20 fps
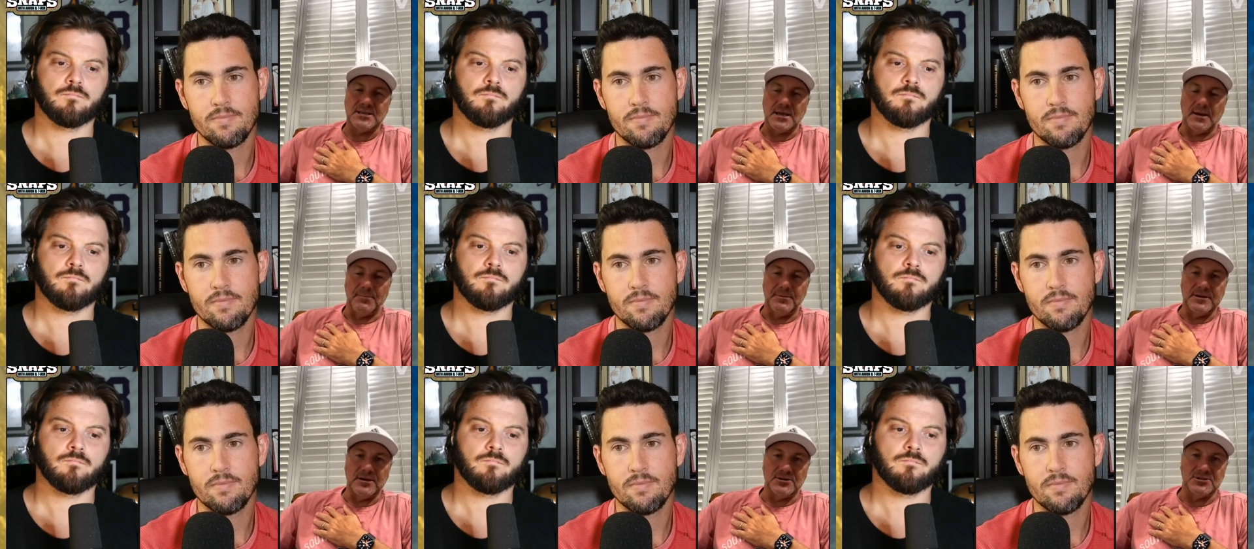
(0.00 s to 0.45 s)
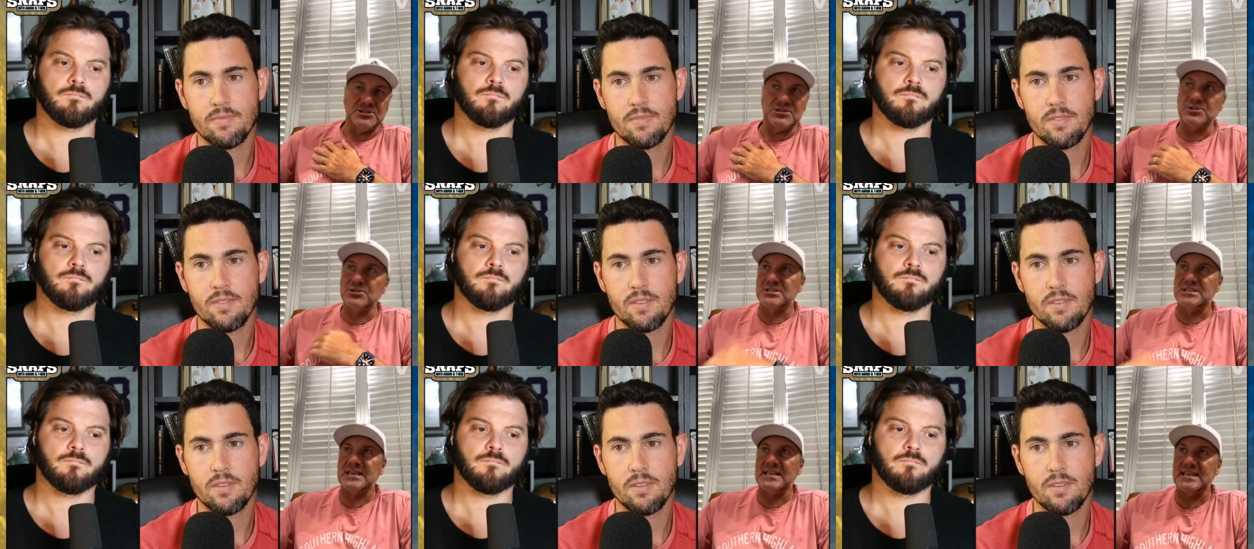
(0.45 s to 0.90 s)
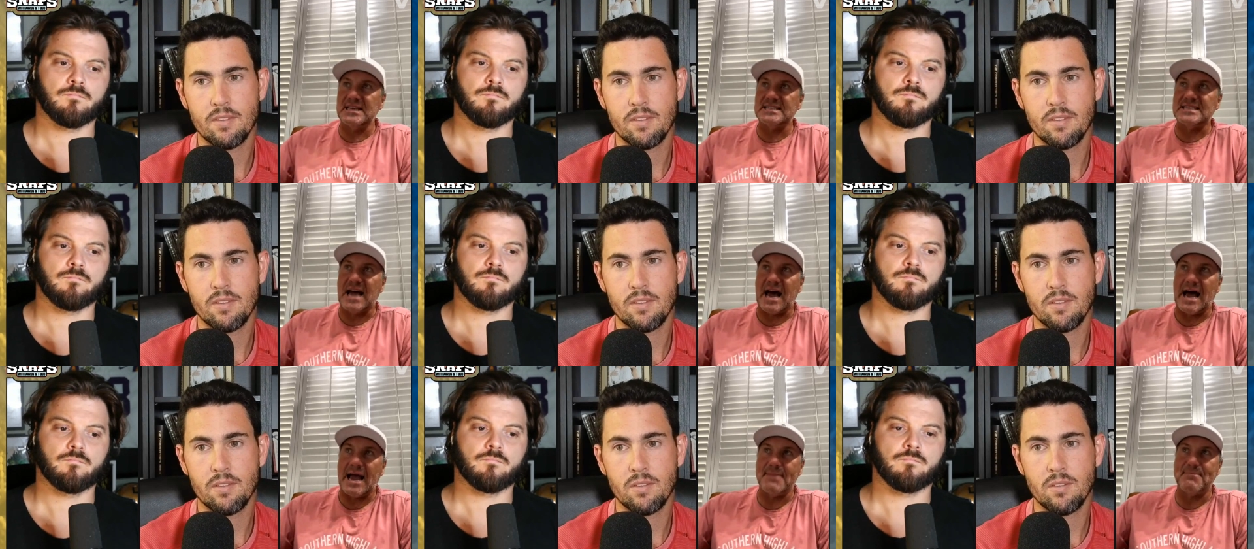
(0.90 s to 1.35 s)
Speaker 1: couple of years, and you see these
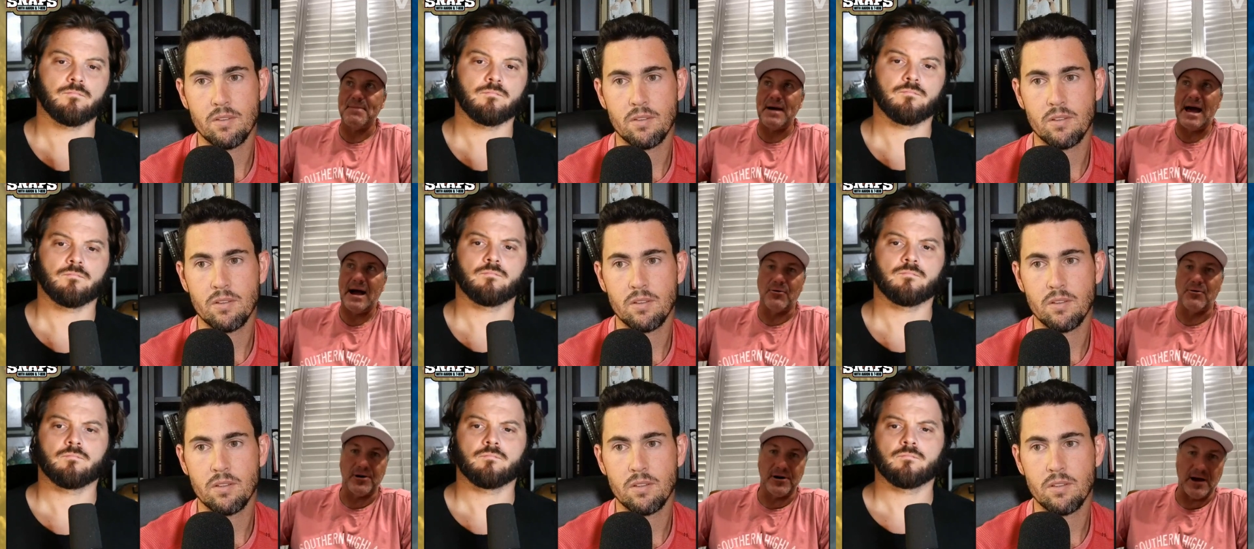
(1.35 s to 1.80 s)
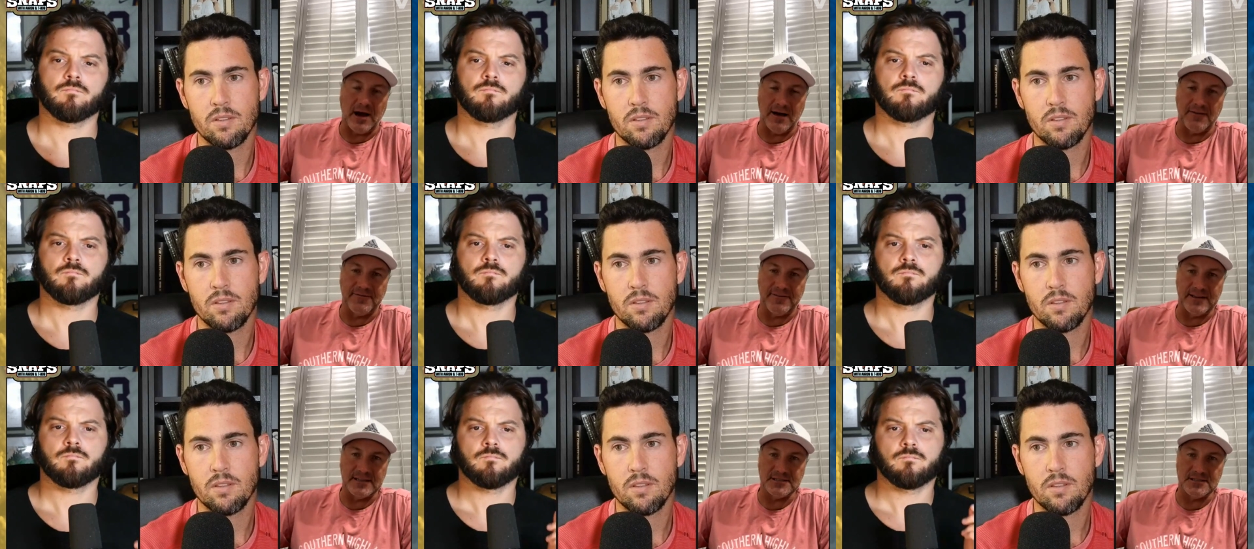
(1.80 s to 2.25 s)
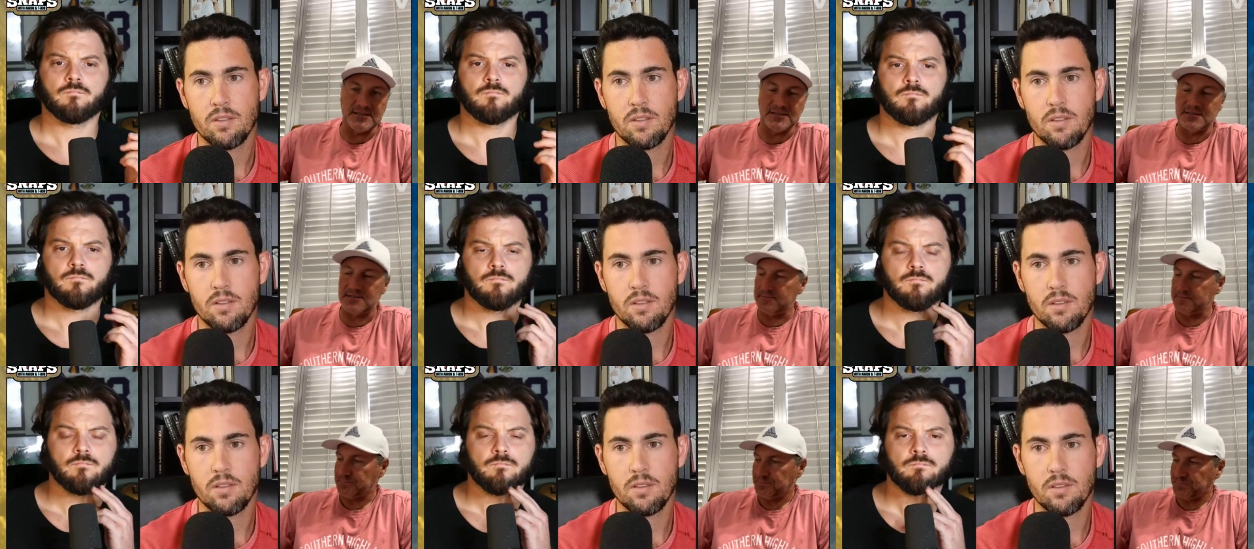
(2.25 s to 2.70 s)
high-powered offenses.
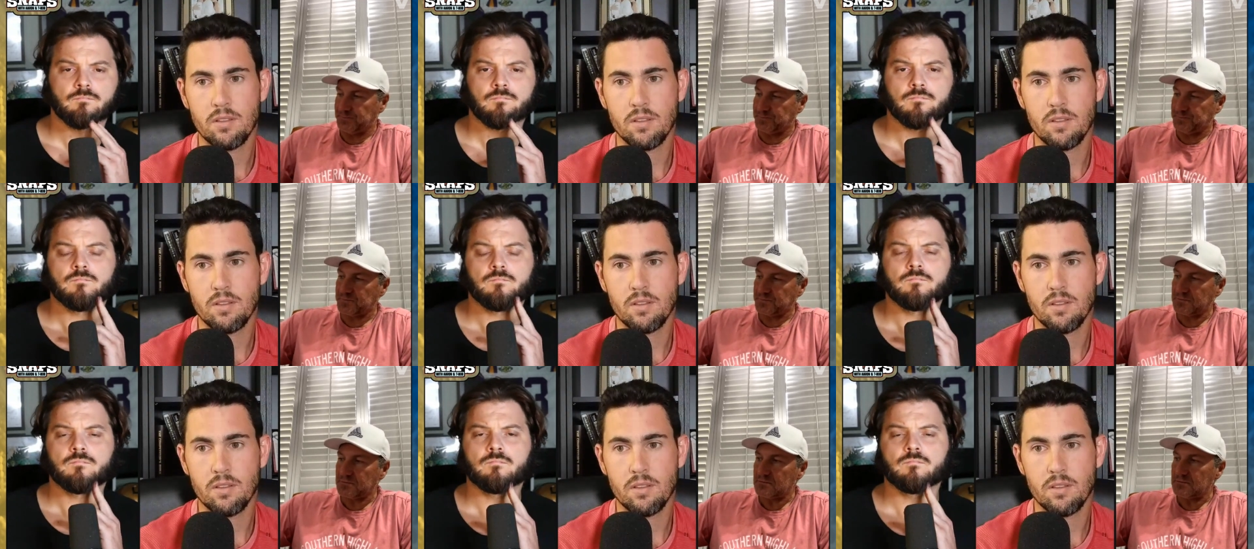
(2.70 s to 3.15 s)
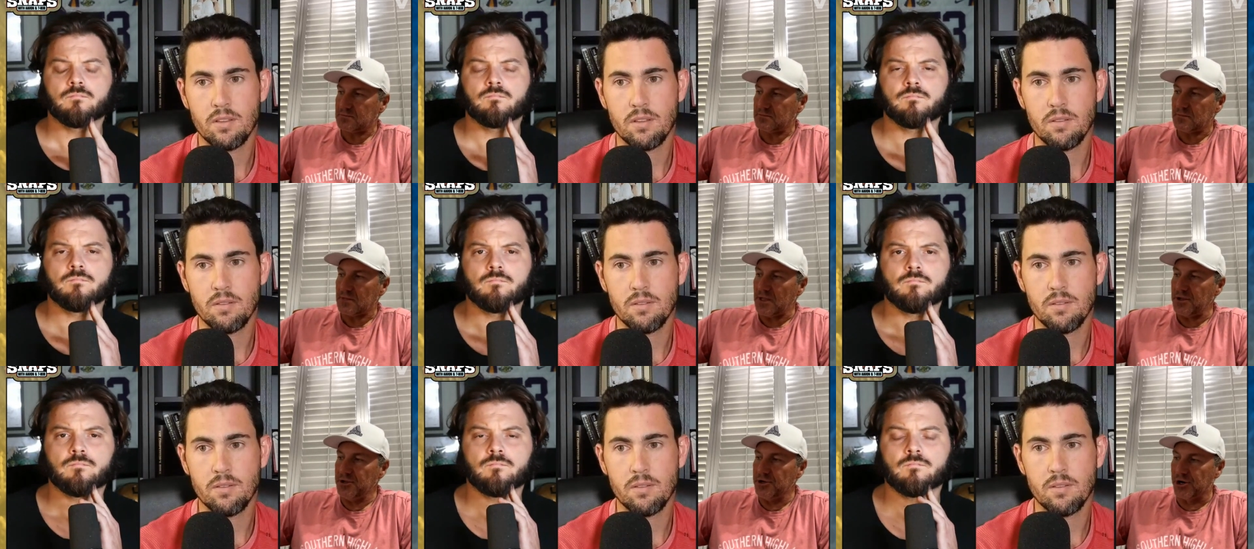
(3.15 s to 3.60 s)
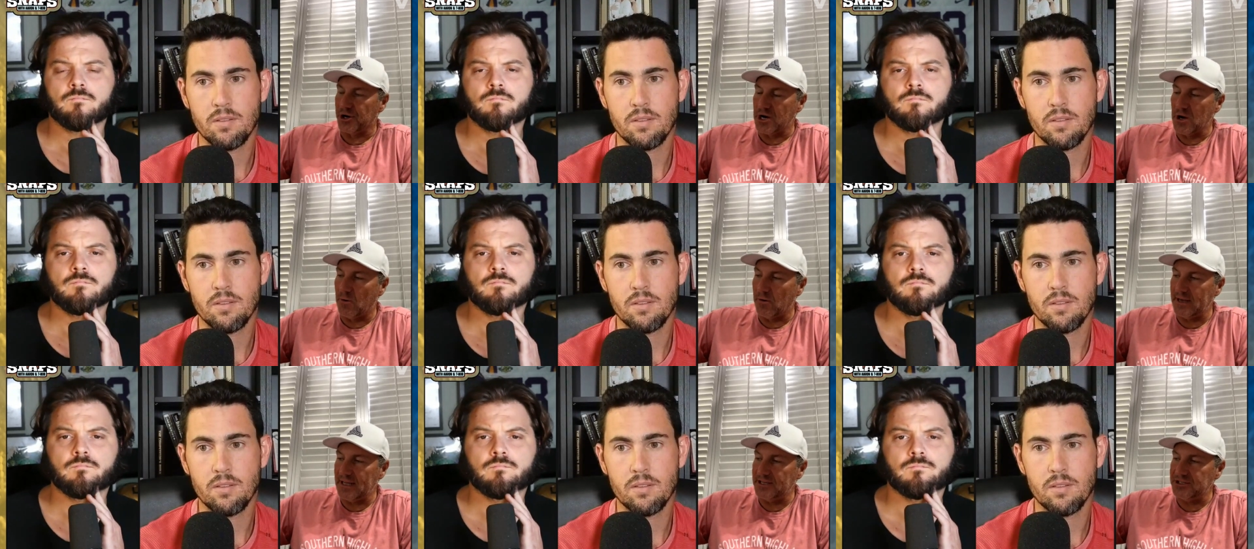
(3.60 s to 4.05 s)
You're
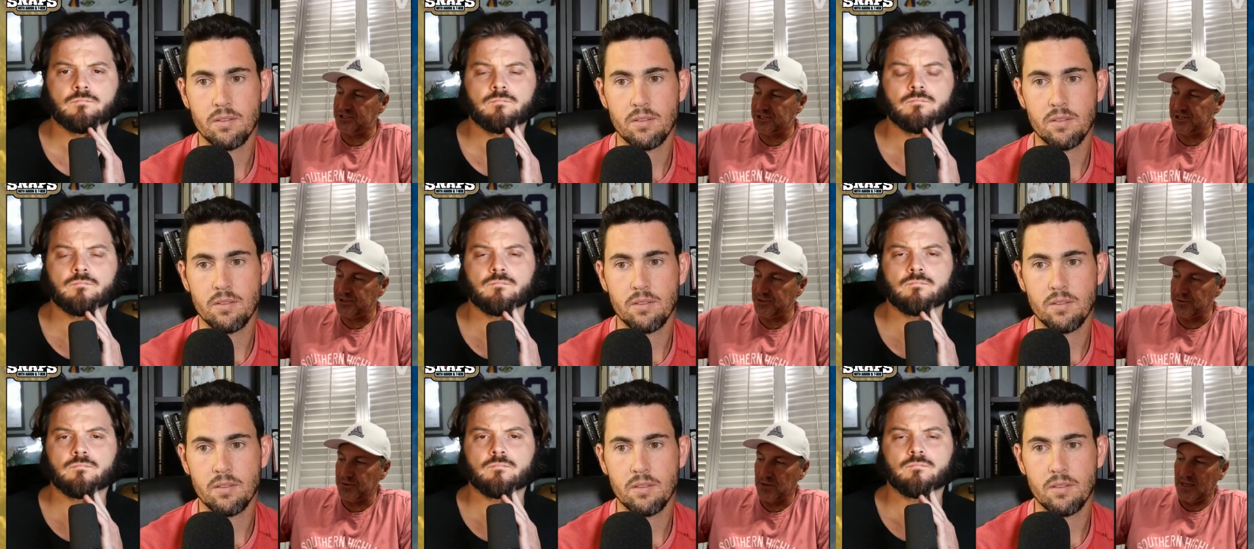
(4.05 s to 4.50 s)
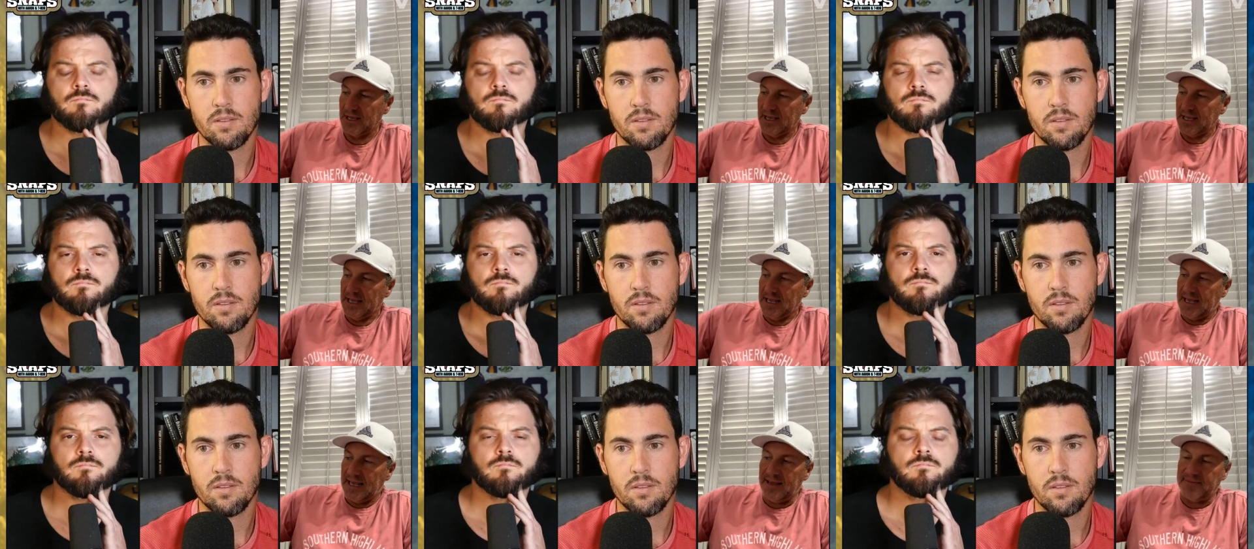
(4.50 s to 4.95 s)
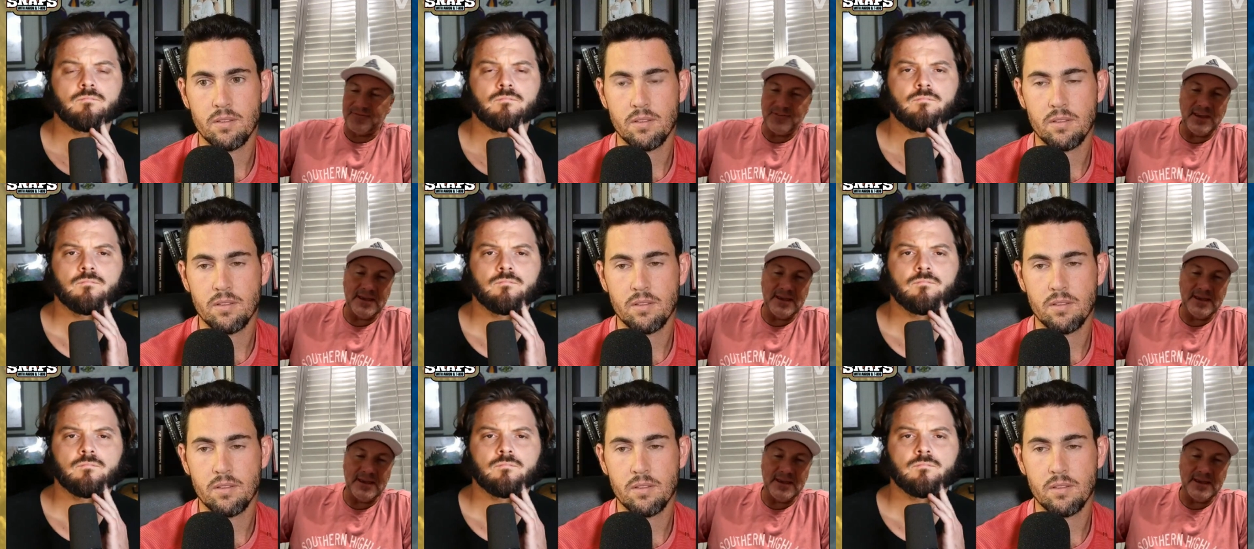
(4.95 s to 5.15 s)
going into, if